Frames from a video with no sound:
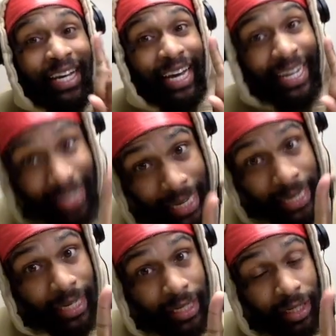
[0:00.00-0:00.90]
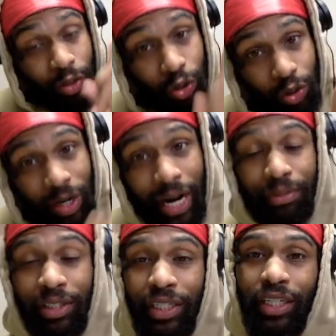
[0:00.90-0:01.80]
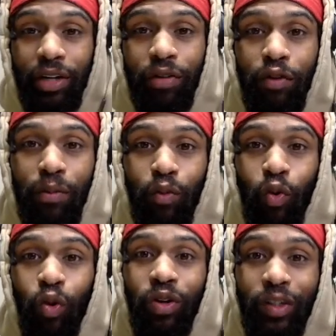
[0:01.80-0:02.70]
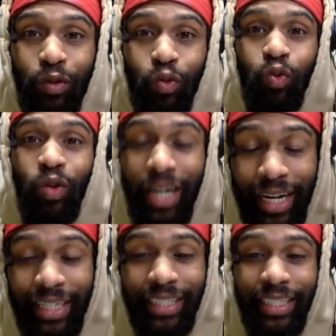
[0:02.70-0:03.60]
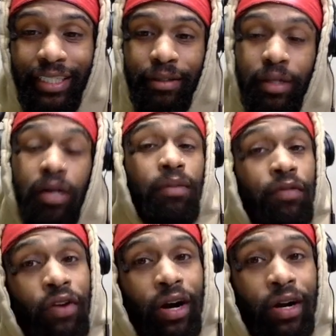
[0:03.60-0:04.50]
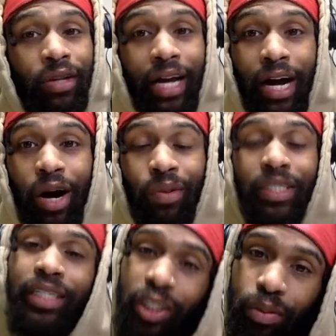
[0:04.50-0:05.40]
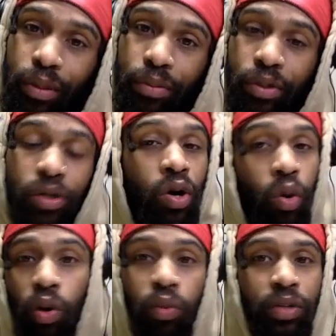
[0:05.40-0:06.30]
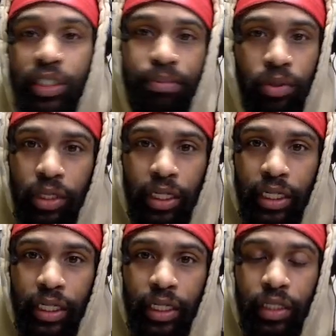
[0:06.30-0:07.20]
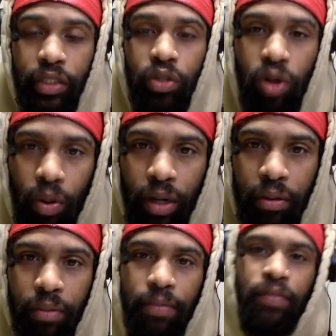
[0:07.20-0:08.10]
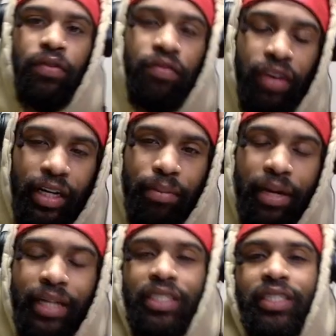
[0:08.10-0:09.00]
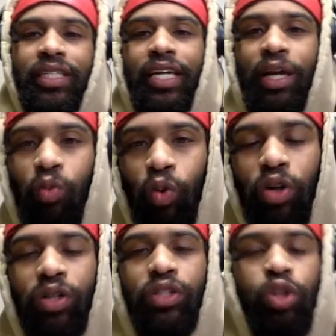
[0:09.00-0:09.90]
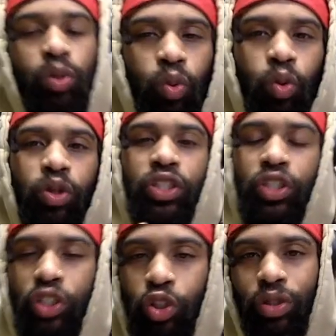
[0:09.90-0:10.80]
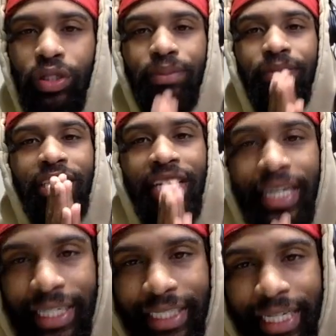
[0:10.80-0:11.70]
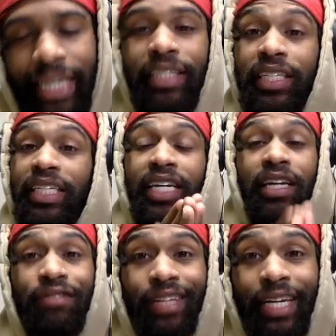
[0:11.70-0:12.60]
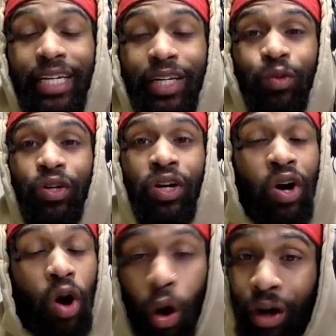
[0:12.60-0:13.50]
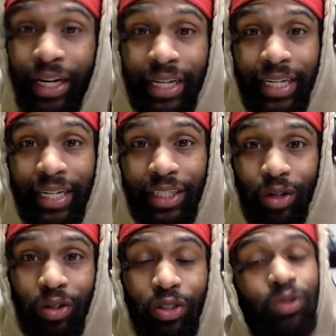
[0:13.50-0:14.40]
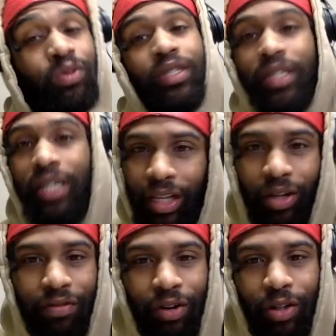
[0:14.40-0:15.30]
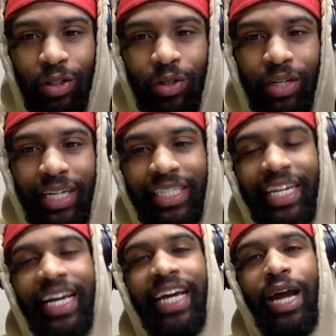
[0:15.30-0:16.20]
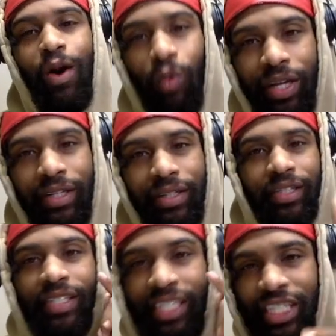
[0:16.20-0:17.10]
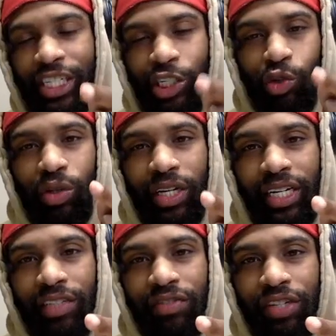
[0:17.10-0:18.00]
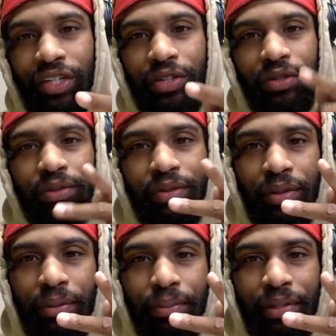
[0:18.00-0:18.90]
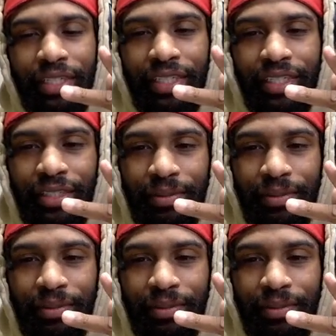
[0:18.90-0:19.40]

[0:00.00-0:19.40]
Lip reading: And then you subscribe to the channel for more new content. Before I go, like I always say, just remember, Rome wasn't built in a day. So go out, find your passion, and work towards your dreams daily. And never let anyone or anything discourage you. I love all of you guys, and I cannot wait to see you in the next video. Peace.